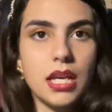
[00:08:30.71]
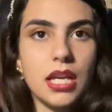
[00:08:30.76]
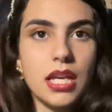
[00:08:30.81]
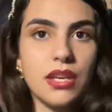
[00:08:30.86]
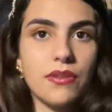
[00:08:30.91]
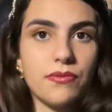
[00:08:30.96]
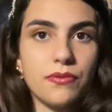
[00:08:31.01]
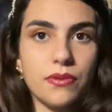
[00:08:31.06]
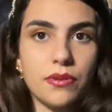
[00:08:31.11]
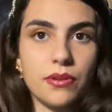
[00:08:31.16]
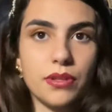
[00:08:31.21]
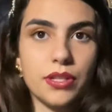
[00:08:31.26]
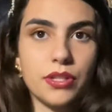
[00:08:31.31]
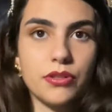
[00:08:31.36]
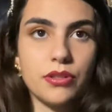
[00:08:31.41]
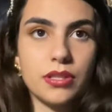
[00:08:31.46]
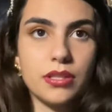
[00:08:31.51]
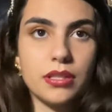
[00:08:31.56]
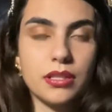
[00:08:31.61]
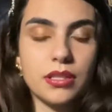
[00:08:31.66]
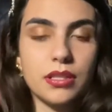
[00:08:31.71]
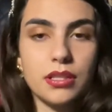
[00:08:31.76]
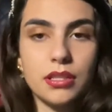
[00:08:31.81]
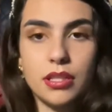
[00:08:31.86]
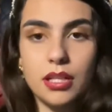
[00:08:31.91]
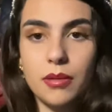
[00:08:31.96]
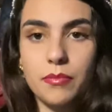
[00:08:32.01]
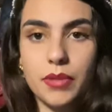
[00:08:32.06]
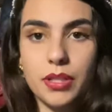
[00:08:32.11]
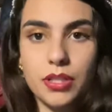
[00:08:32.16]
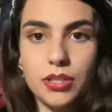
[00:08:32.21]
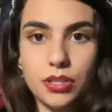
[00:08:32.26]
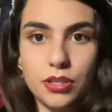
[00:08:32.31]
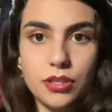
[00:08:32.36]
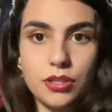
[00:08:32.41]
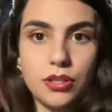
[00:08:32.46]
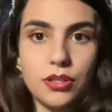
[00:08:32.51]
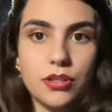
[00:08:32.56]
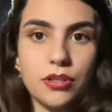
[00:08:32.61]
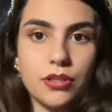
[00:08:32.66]
if you're interested in coming just
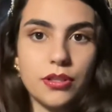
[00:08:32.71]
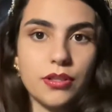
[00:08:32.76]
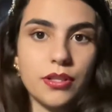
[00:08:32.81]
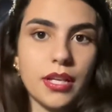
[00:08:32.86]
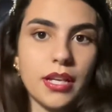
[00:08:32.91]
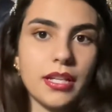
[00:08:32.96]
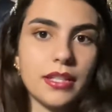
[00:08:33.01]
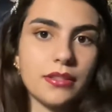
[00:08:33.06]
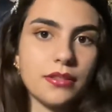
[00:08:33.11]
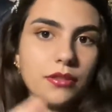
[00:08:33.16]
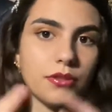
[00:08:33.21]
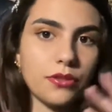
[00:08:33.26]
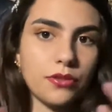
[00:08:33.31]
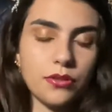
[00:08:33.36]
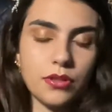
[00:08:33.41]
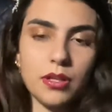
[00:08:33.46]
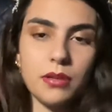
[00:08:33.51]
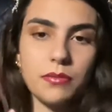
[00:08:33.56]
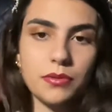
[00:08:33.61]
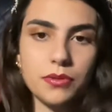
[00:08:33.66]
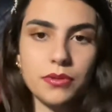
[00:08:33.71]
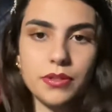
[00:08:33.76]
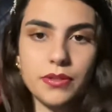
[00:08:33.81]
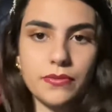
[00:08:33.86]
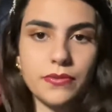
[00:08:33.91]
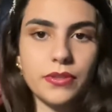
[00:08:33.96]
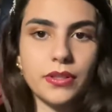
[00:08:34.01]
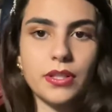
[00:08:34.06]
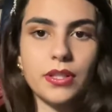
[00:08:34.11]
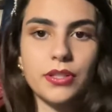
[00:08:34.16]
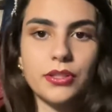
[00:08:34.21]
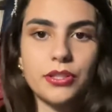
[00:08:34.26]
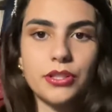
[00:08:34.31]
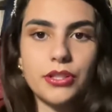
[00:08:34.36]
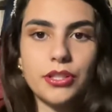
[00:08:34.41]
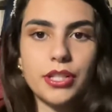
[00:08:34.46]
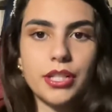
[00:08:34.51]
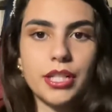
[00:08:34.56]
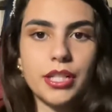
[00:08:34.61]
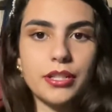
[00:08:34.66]
to the UK, so you come to a different
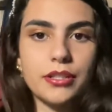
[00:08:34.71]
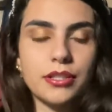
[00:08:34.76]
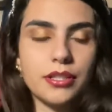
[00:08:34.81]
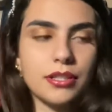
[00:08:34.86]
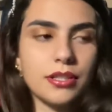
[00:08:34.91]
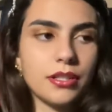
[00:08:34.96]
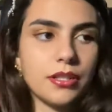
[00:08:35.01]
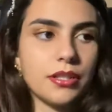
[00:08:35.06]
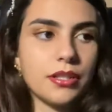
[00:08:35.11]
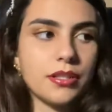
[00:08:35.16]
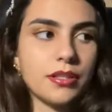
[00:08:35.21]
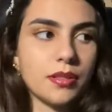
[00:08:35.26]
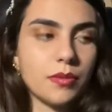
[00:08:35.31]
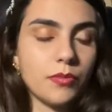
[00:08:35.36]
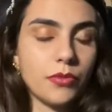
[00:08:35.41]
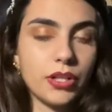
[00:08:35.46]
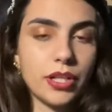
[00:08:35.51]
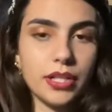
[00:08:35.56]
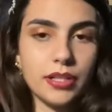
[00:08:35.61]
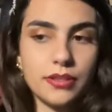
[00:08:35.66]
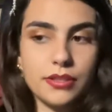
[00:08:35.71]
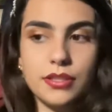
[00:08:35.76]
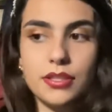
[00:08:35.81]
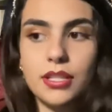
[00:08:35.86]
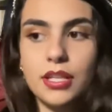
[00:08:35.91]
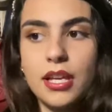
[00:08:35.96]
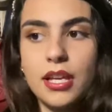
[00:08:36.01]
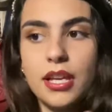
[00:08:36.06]
country and to study somewhere else,